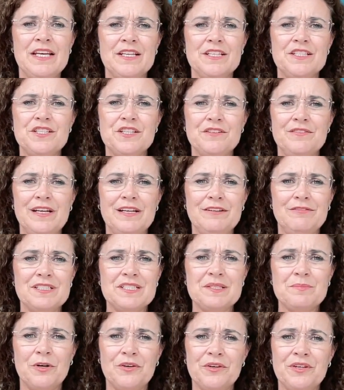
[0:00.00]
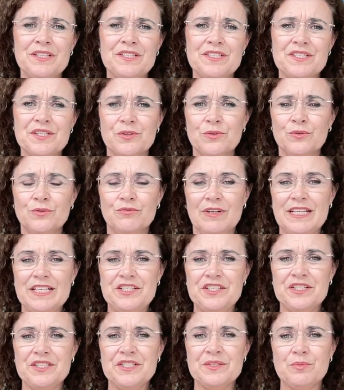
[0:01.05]
Survey respondents in all
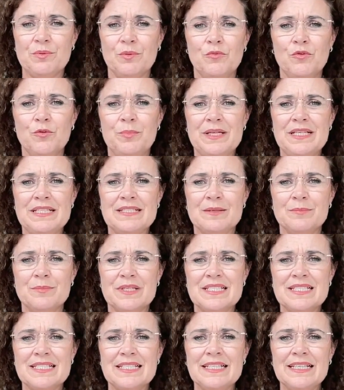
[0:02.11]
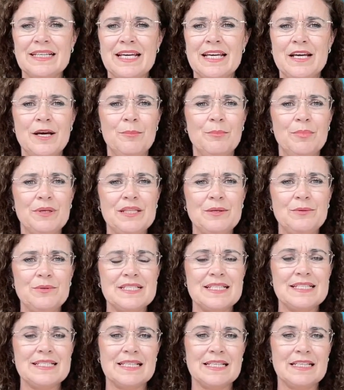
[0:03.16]
regions were more pessimistic, but there was
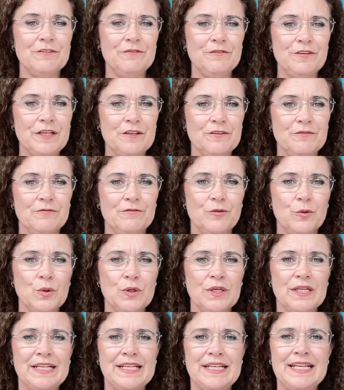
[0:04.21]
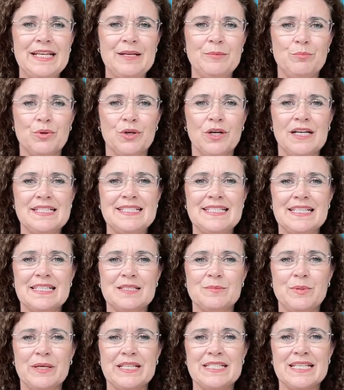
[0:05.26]
a significant fall in net price
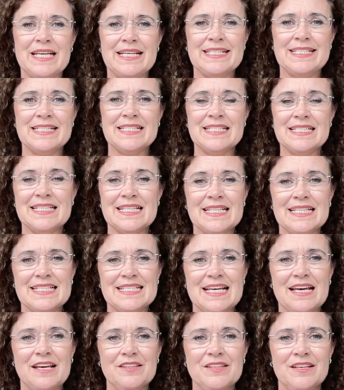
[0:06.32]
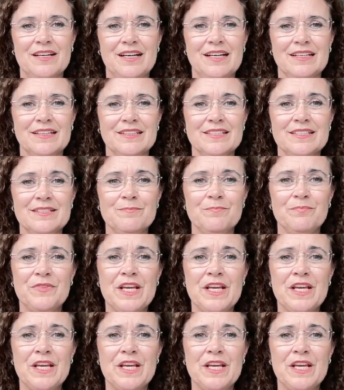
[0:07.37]
expectations in the South Island.